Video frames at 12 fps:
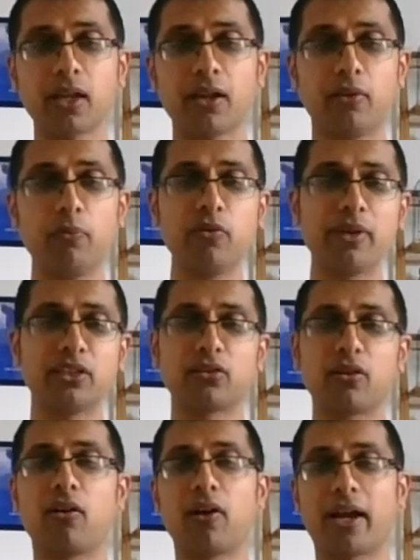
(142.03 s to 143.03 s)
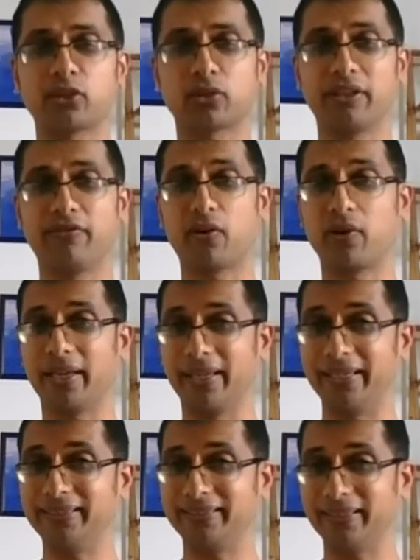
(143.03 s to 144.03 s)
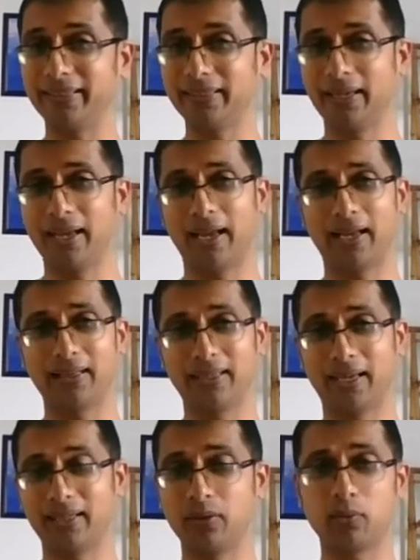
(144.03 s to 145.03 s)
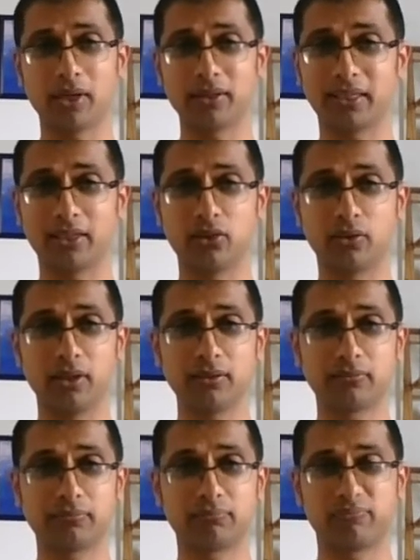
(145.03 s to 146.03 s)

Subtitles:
The movements are actually very easy and anyone can do it.